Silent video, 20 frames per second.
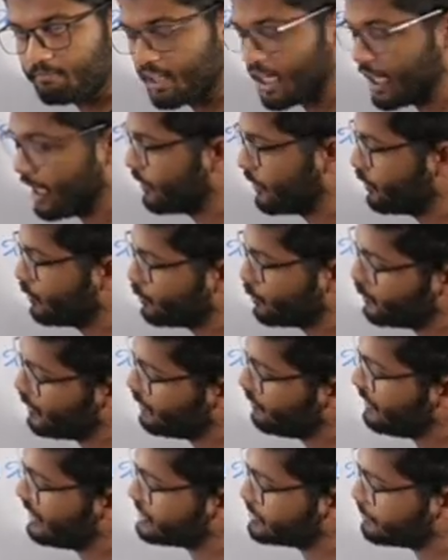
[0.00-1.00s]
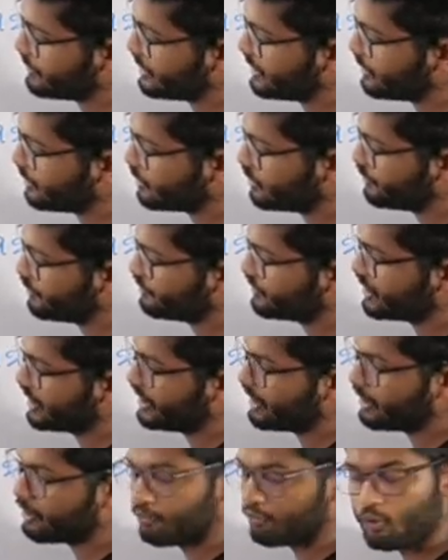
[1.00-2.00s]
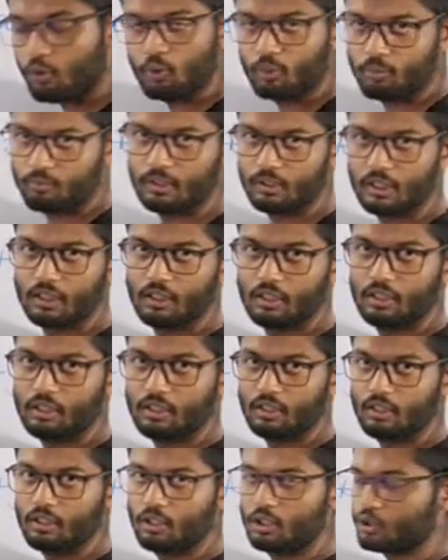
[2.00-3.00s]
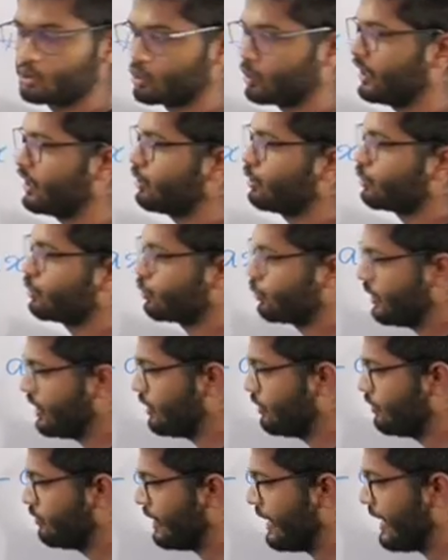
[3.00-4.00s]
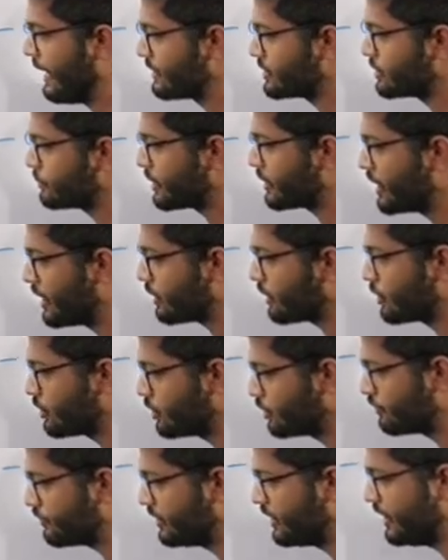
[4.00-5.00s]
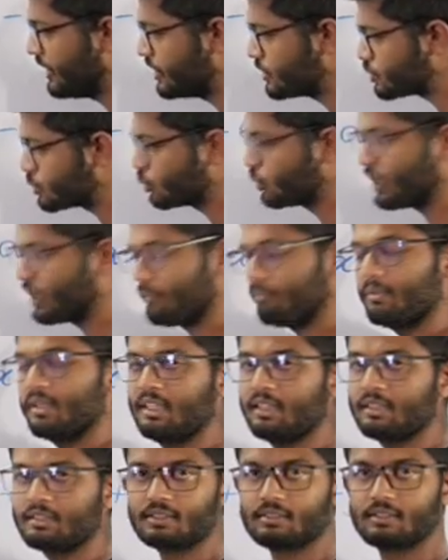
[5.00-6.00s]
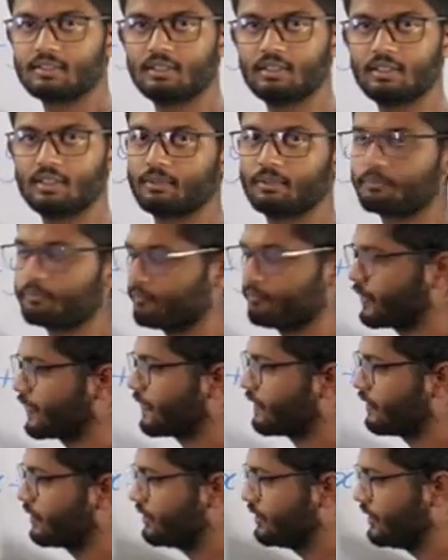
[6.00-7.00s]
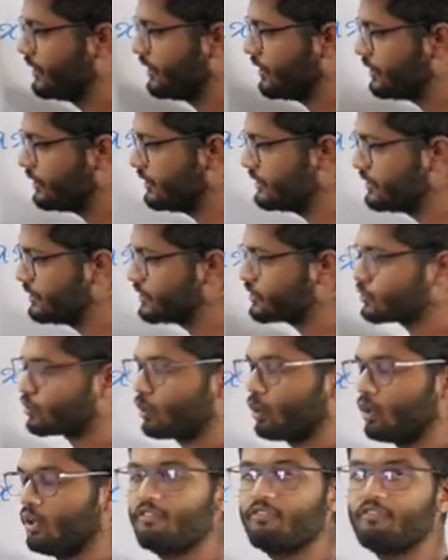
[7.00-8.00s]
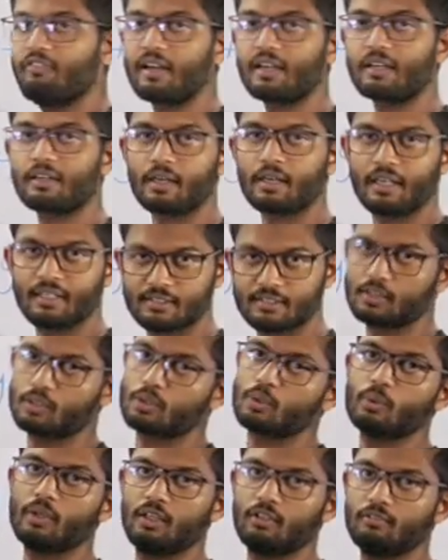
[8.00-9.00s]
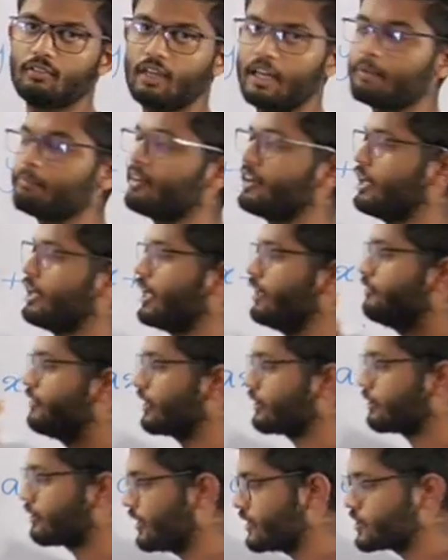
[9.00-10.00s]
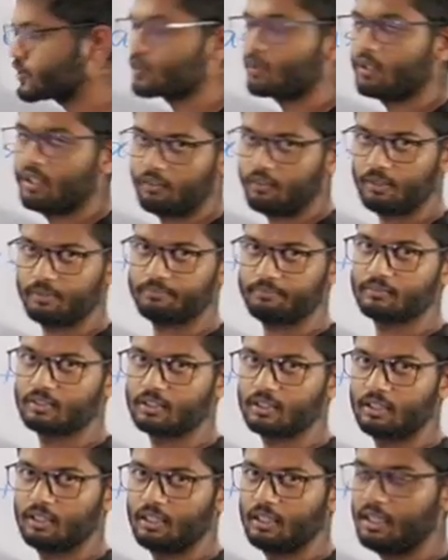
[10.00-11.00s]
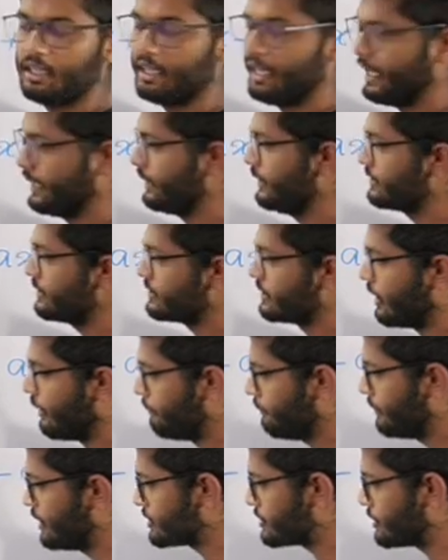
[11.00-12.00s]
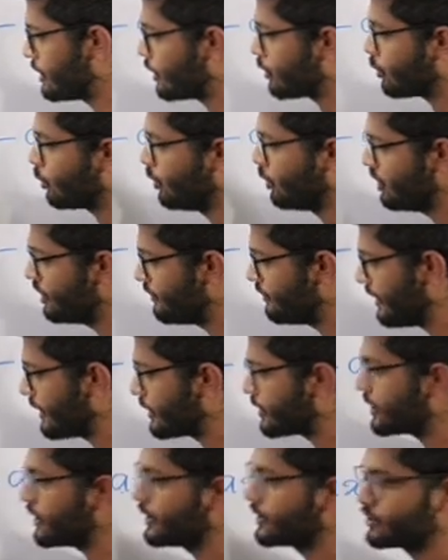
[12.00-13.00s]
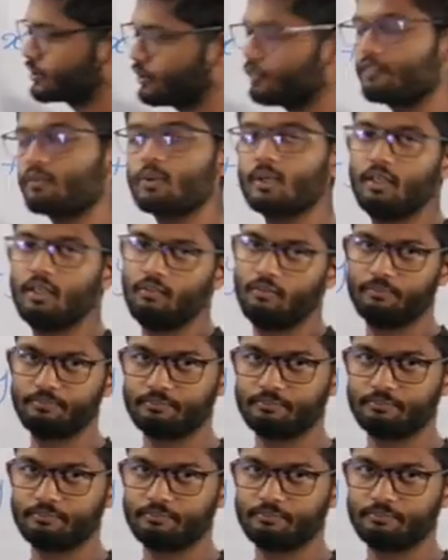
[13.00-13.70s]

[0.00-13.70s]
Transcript: I wrote 12 as a product of 3 and 4. So I wrote 12 as a product of these two numbers. Then this is called factorizing 12. I factorized 12. And these numbers are called the factors of 12.